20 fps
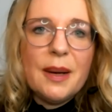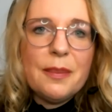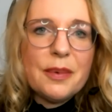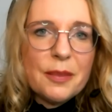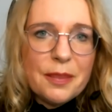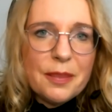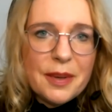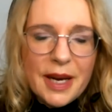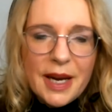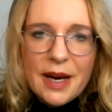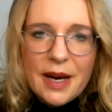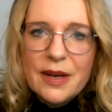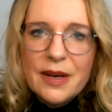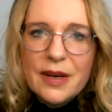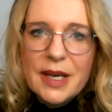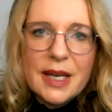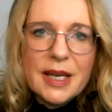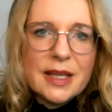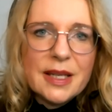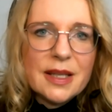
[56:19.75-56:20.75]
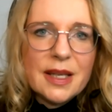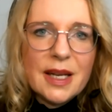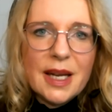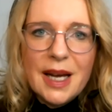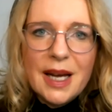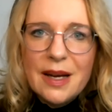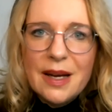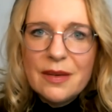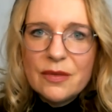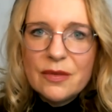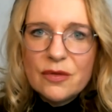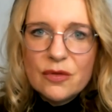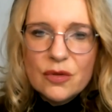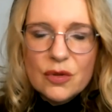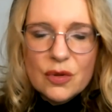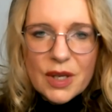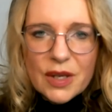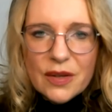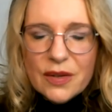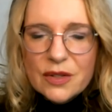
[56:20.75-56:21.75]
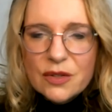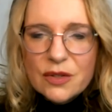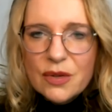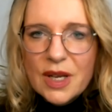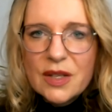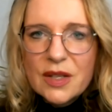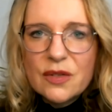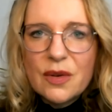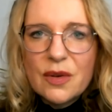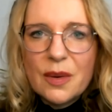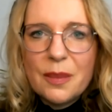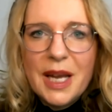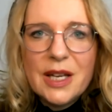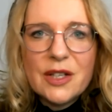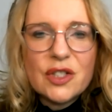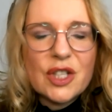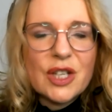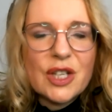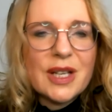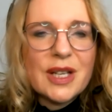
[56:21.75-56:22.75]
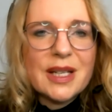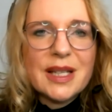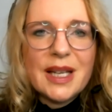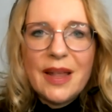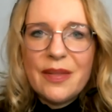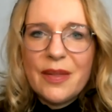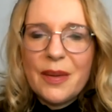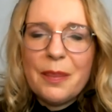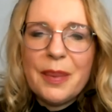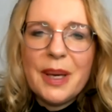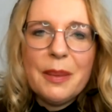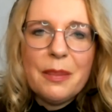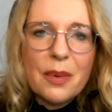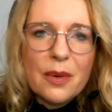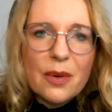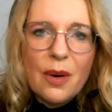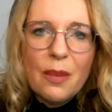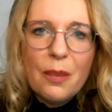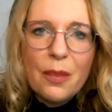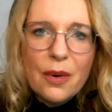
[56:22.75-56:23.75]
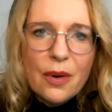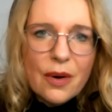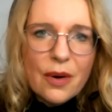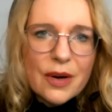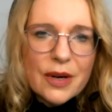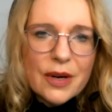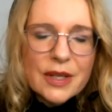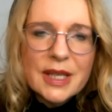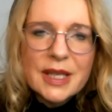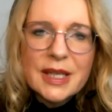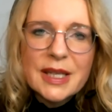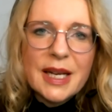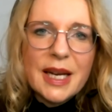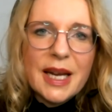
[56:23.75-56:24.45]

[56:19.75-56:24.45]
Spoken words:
prepare in doing the transformation, get the people on board.